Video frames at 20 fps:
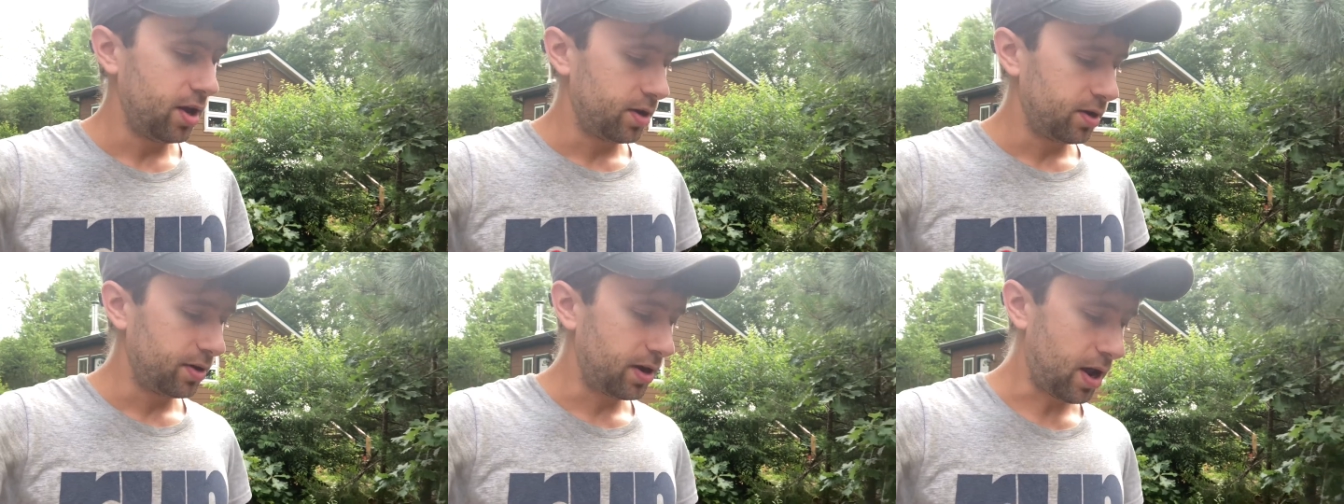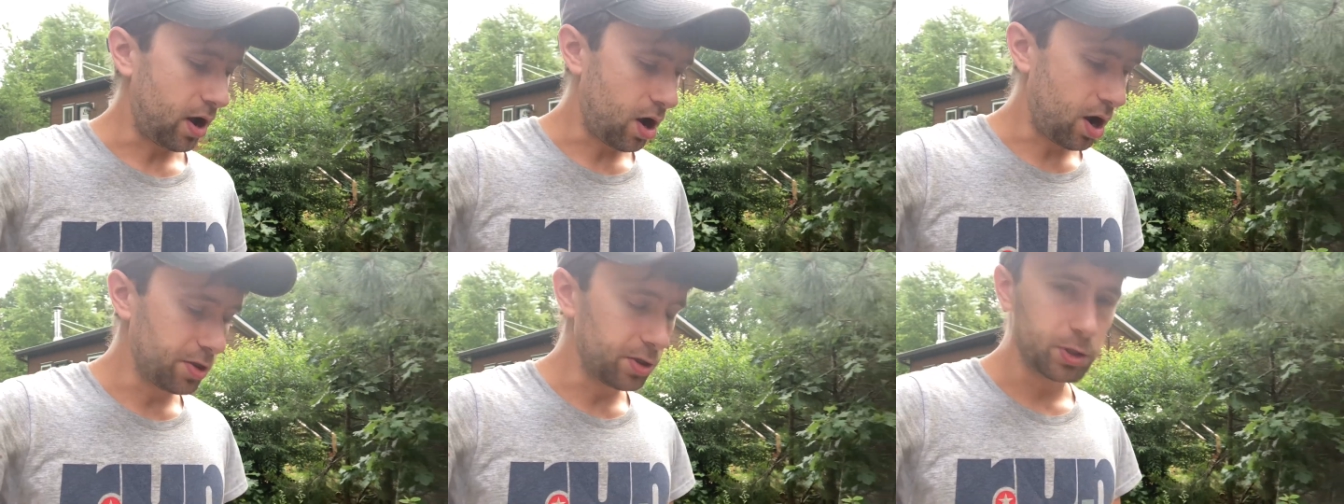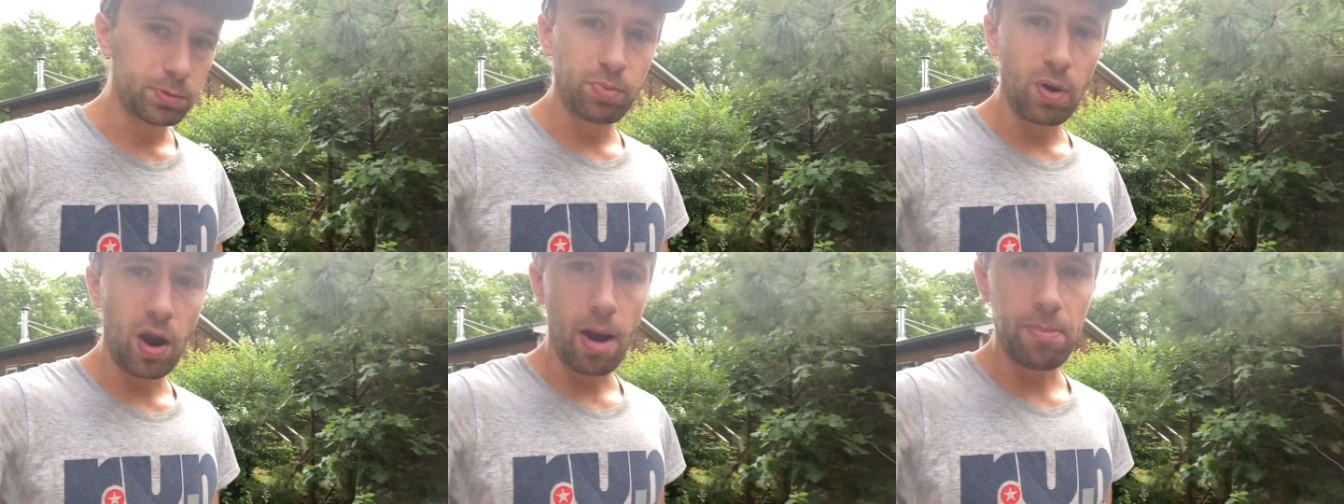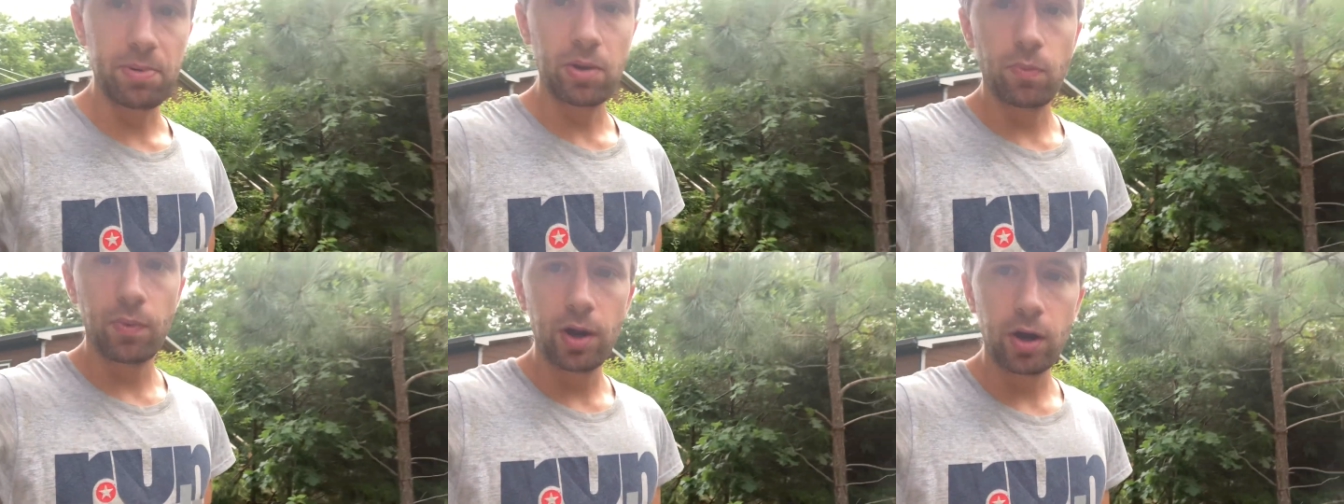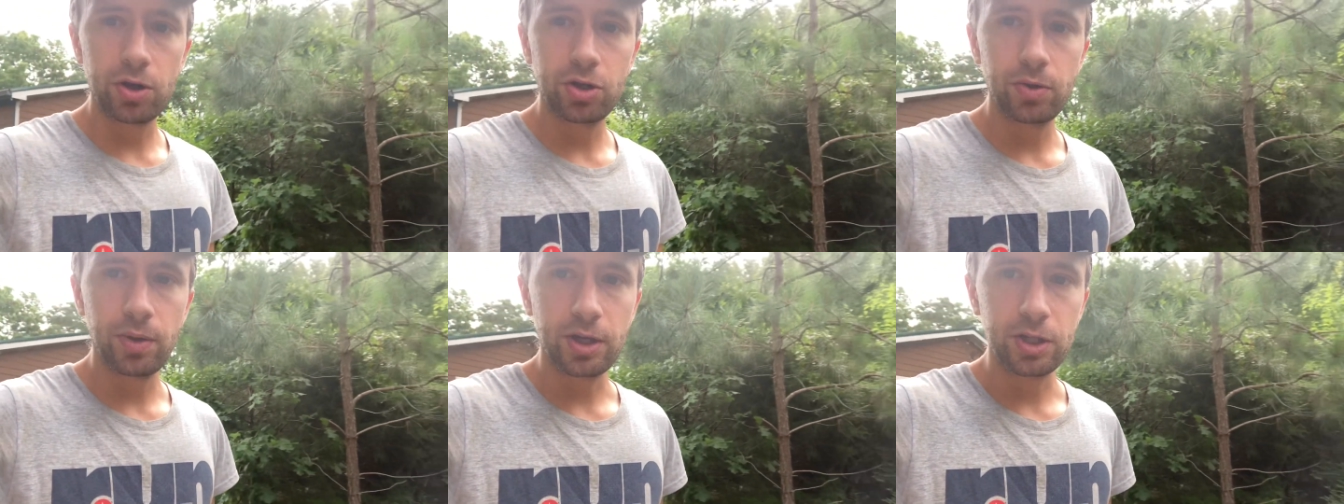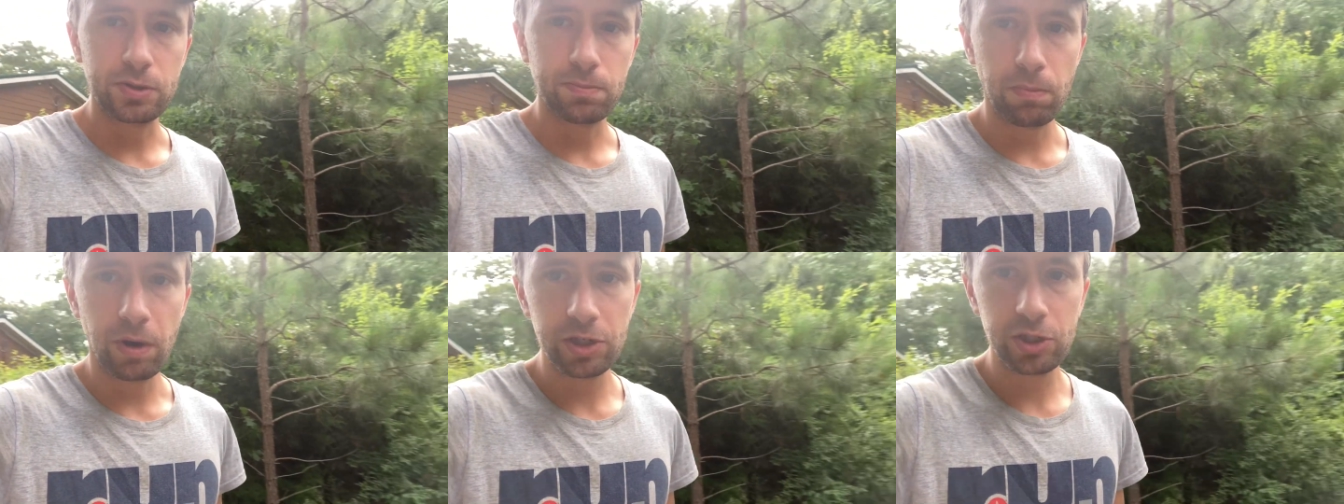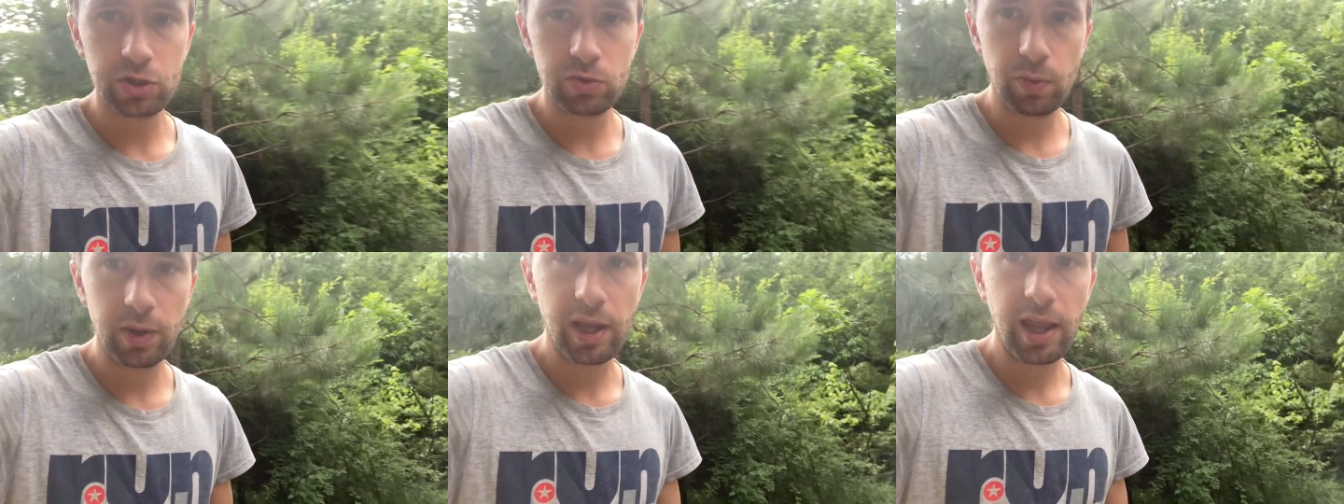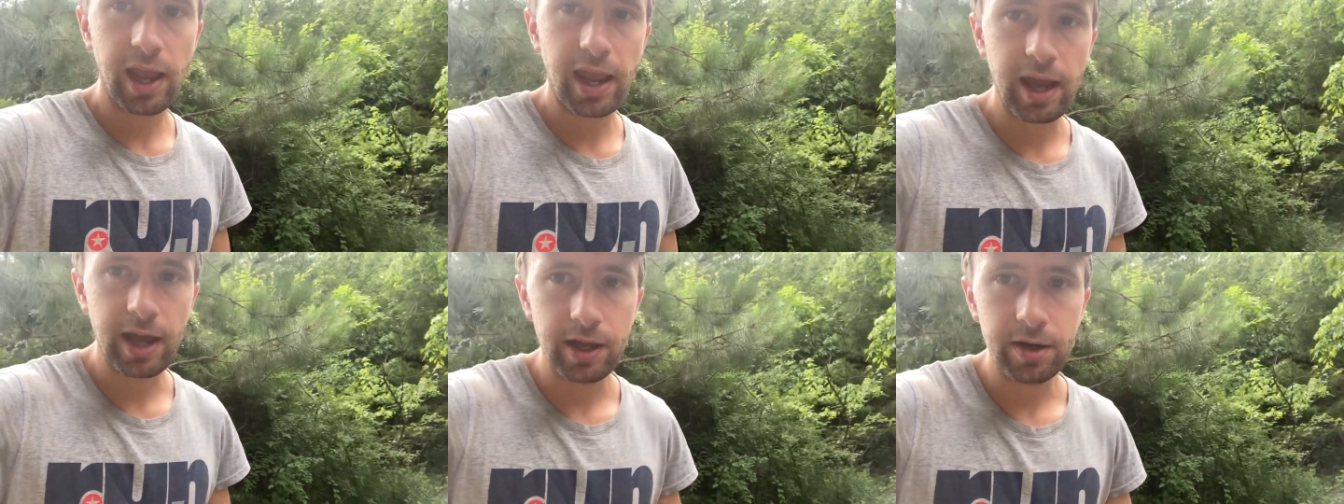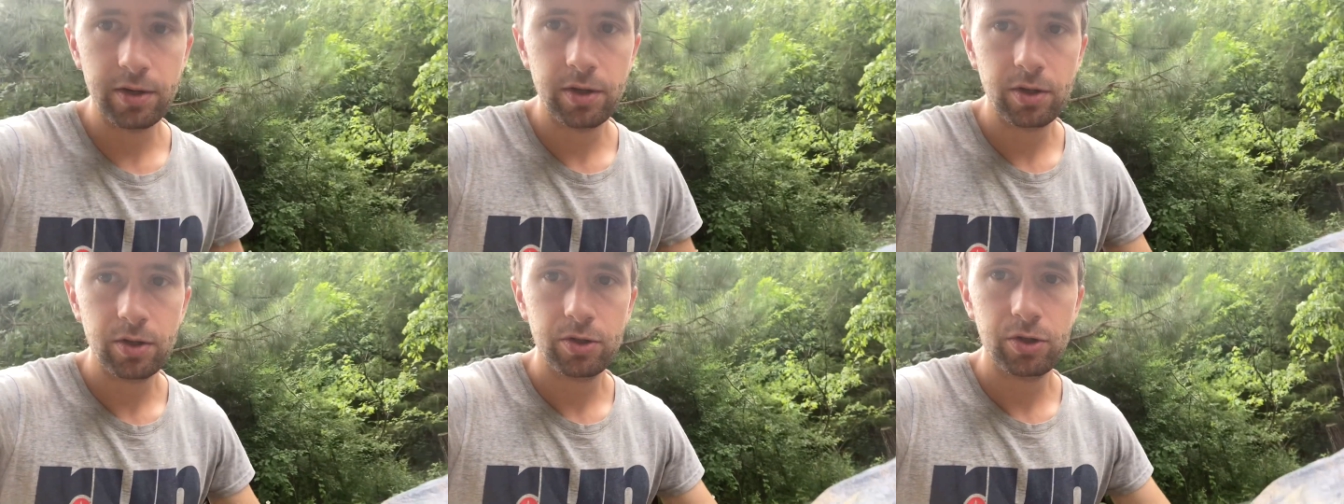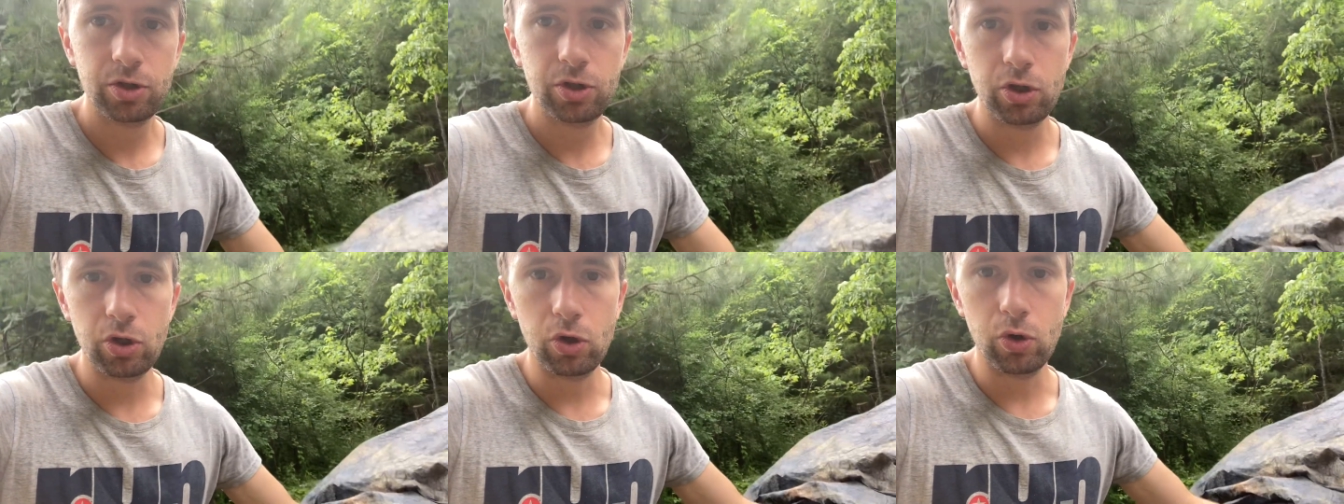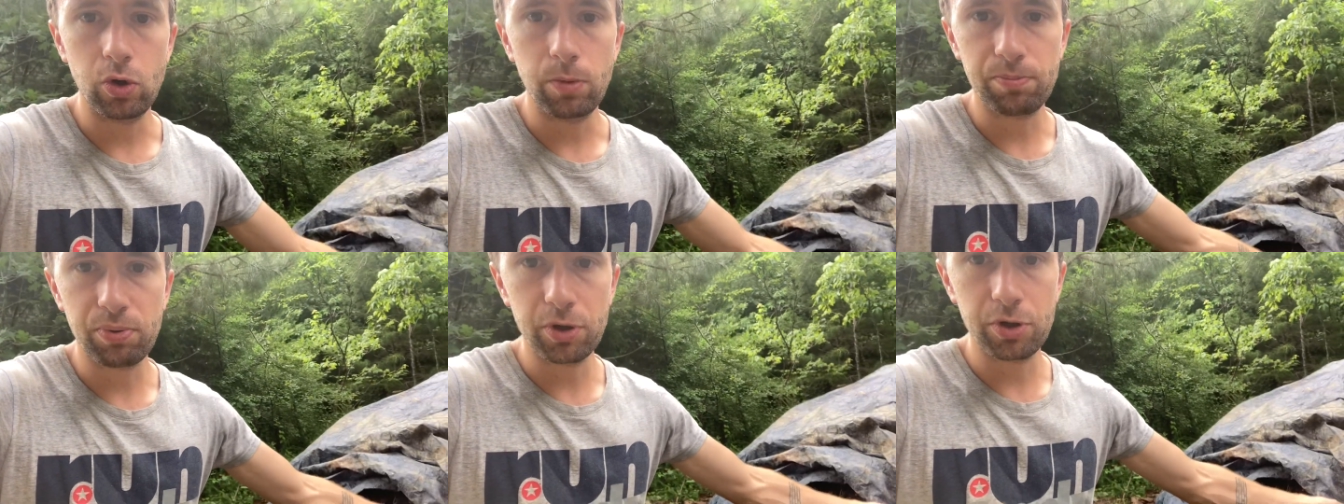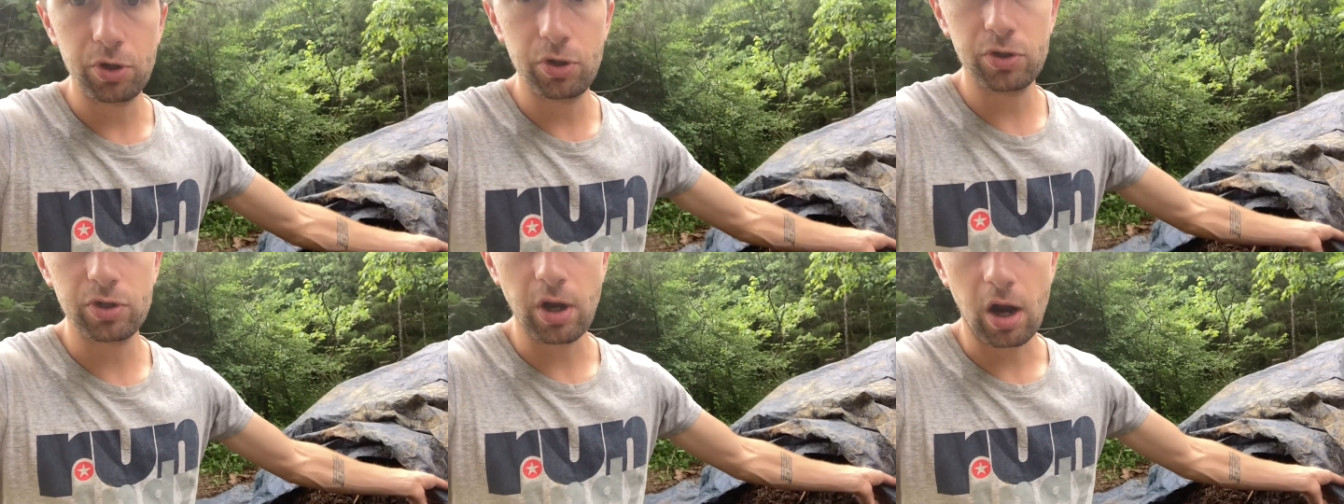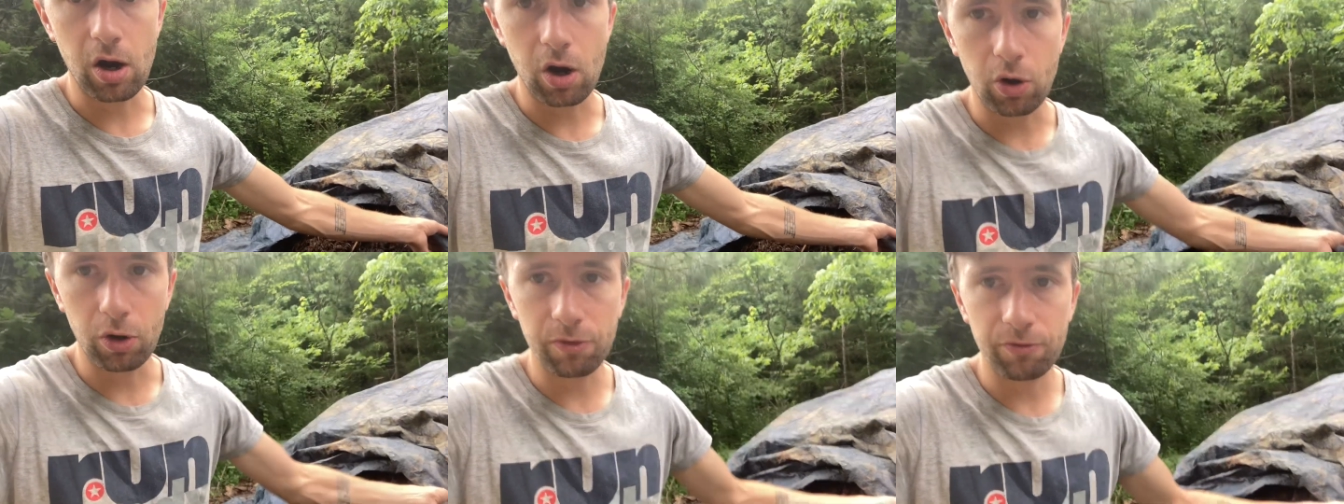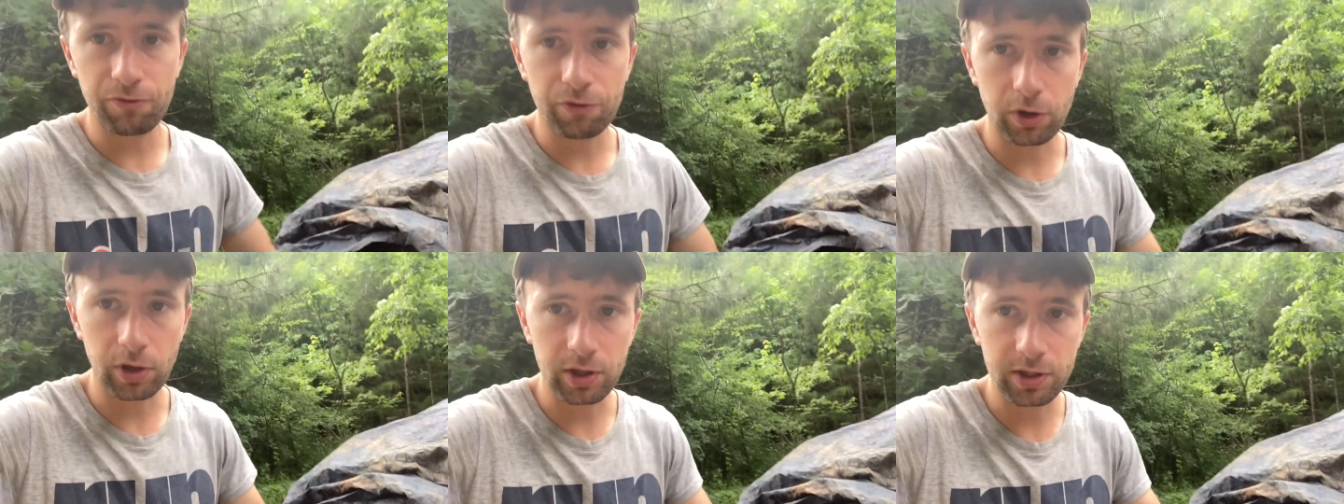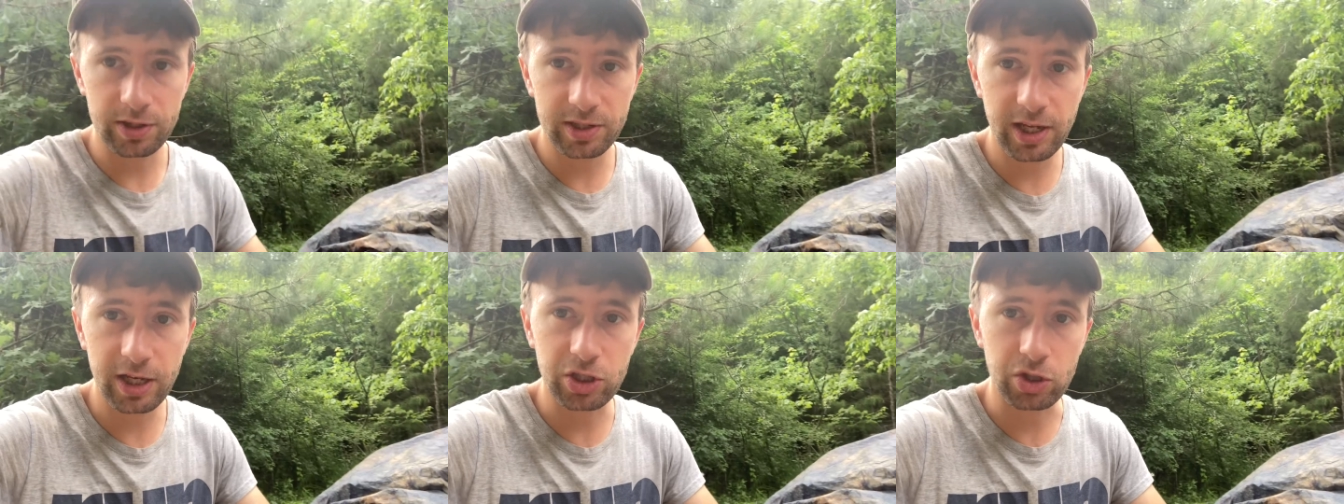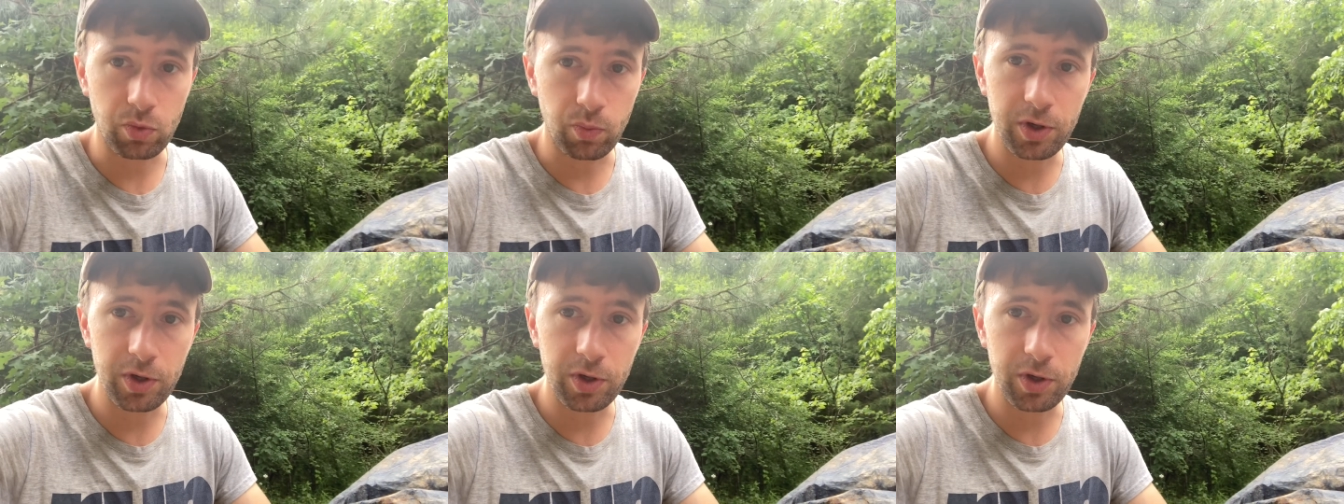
Now on this property, we are doing as much as we can to produce our own fertilization.